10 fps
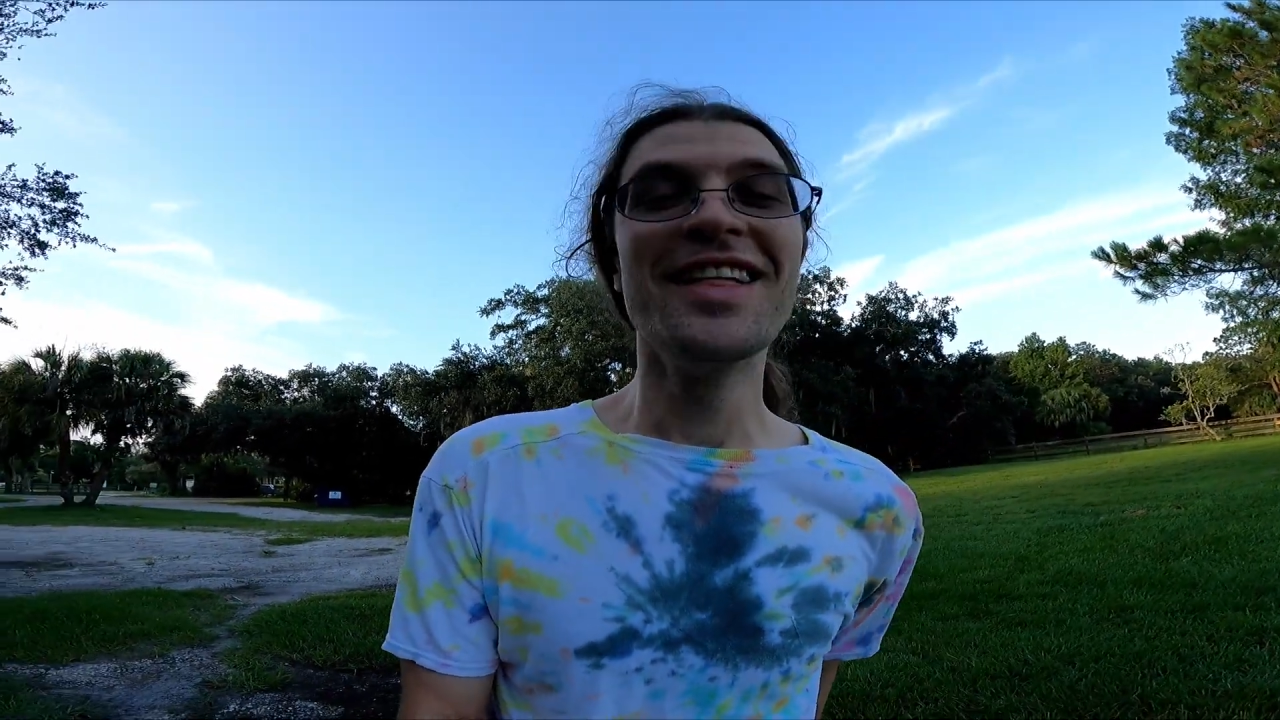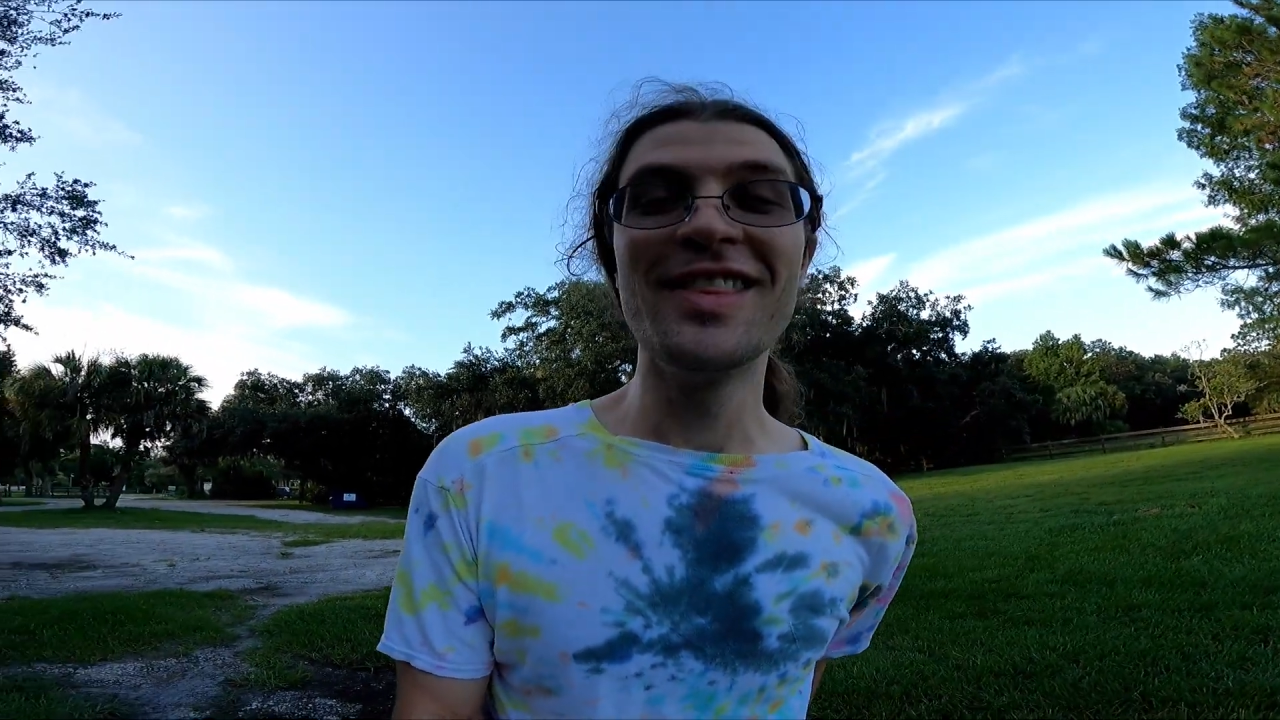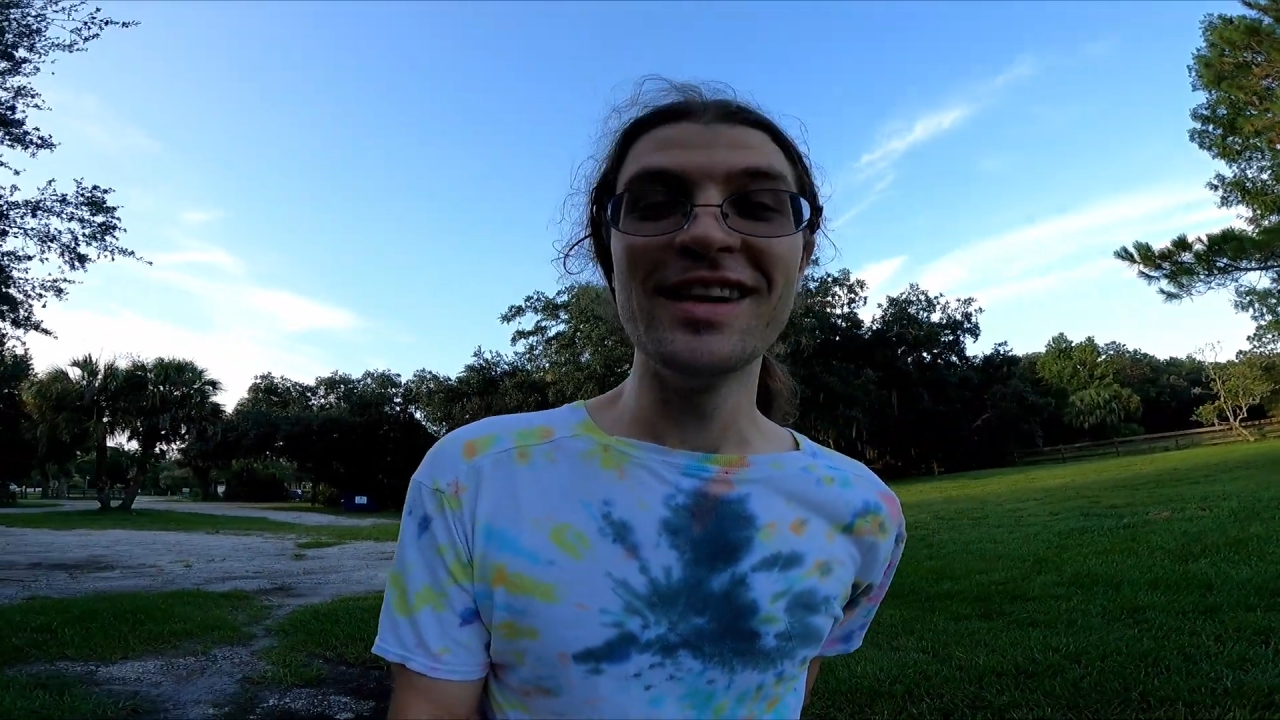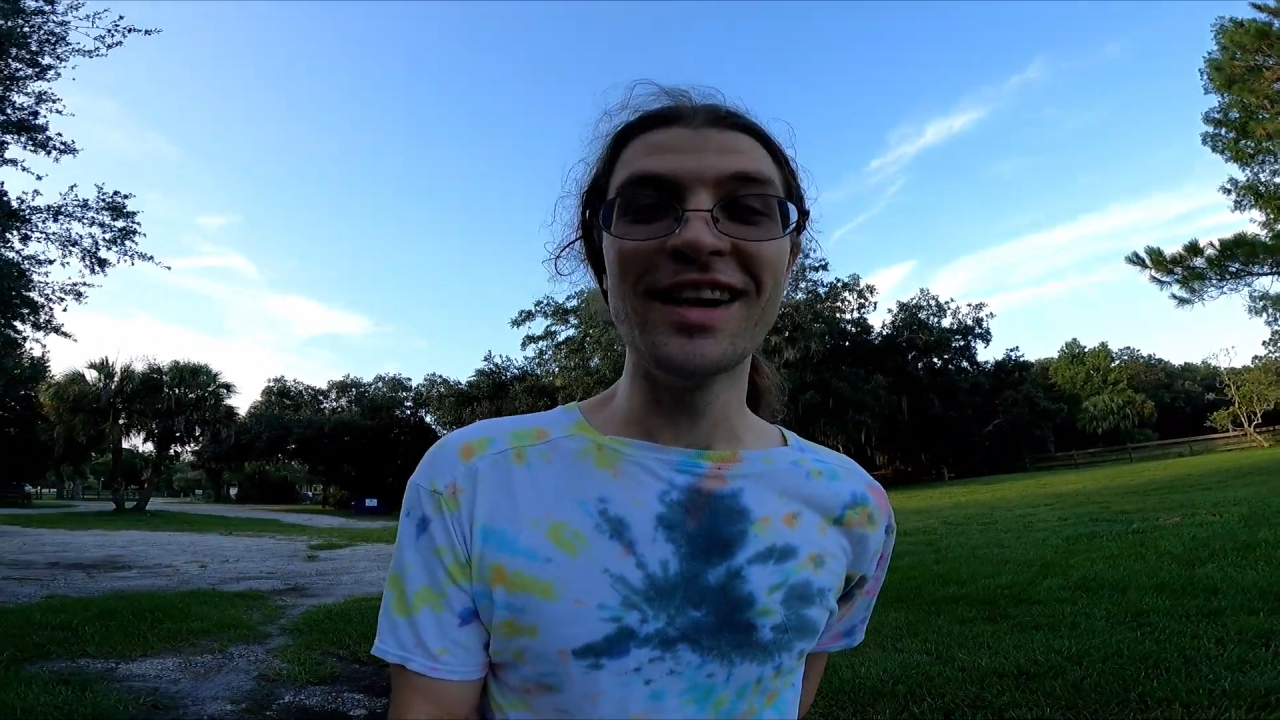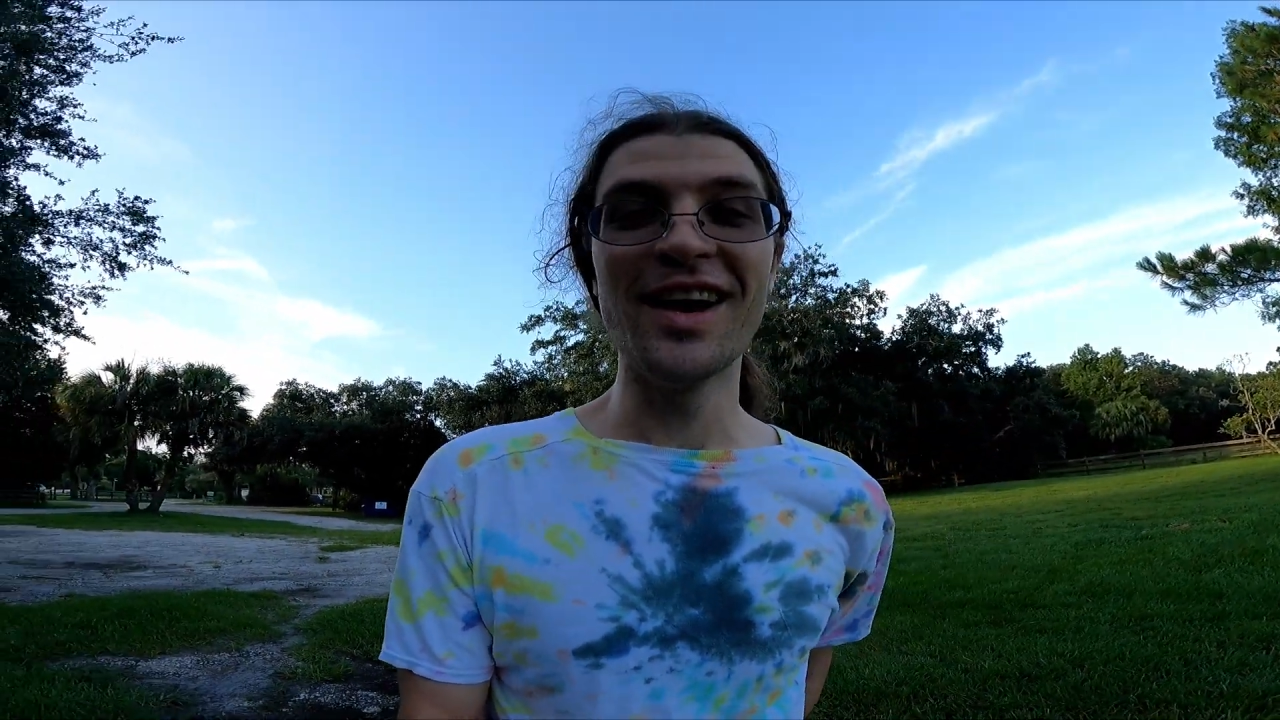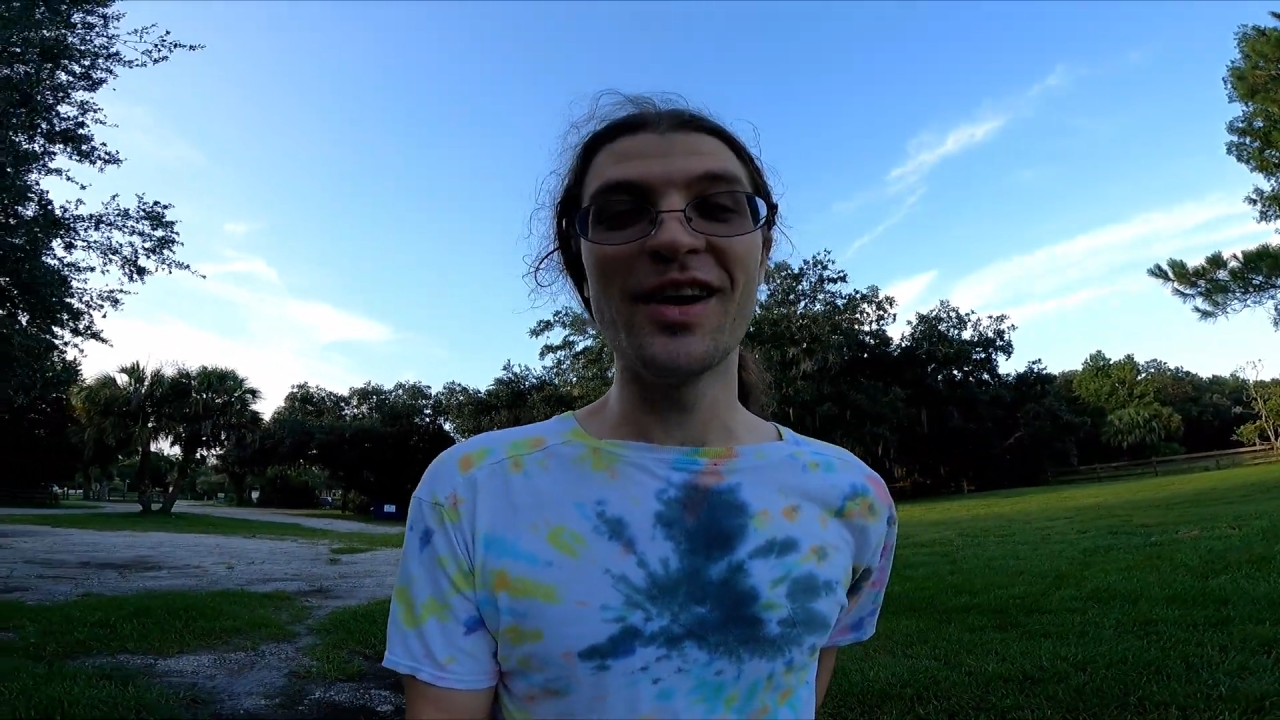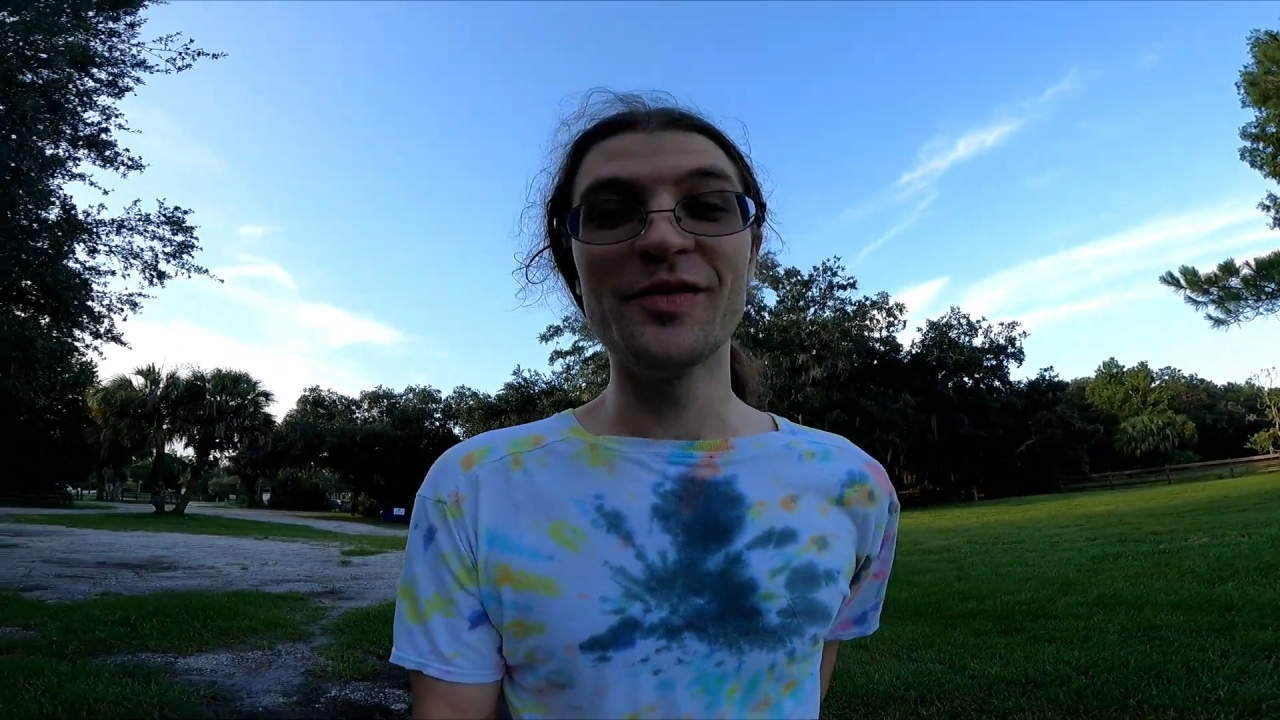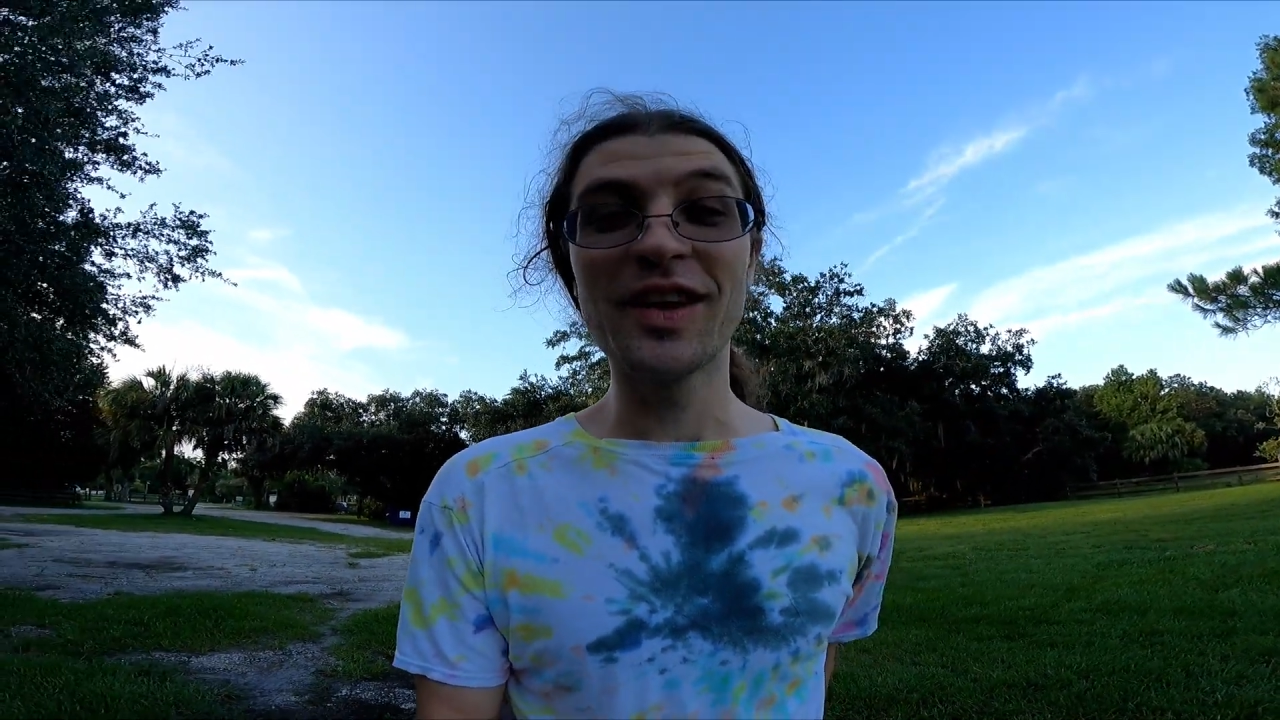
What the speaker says: then